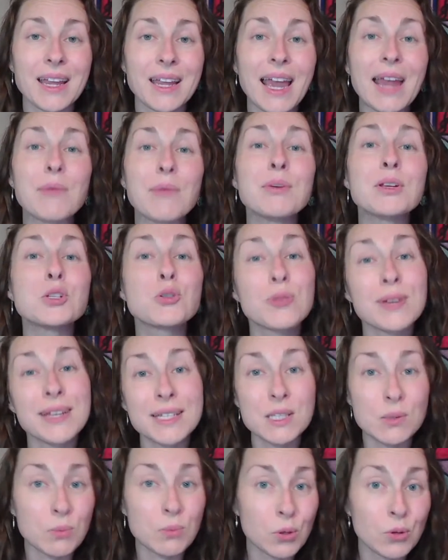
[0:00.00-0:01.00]
And we
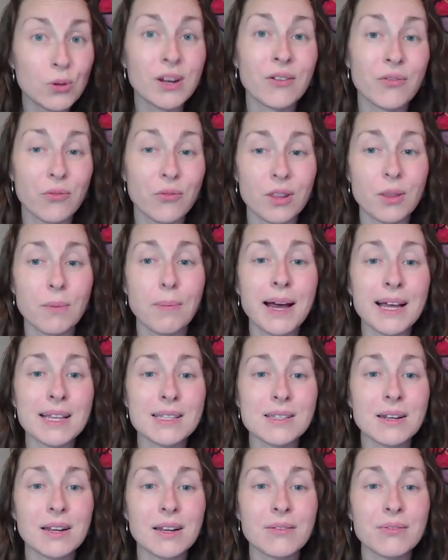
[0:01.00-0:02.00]
transmute it for the
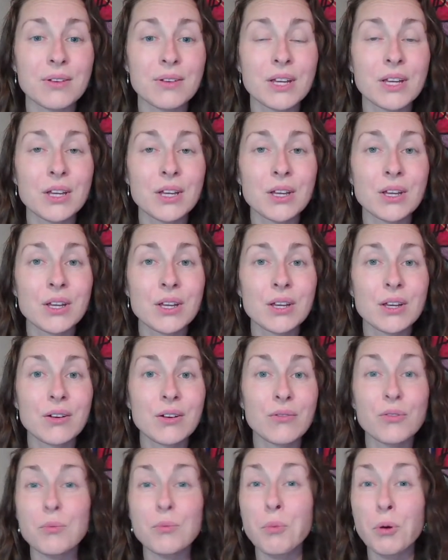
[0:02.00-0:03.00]
positive,
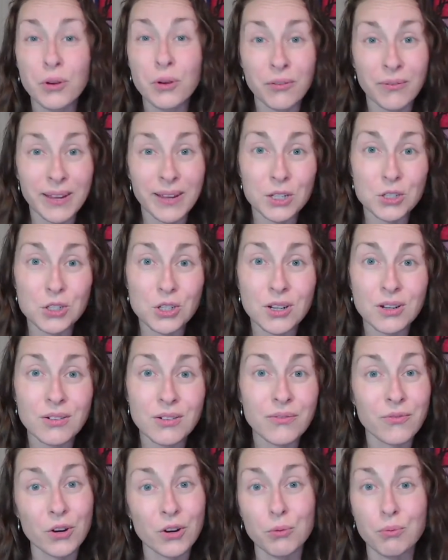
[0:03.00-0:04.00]
for motivation,
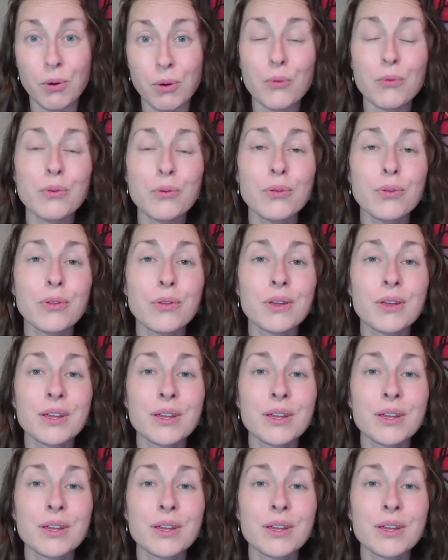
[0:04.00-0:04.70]
for growth.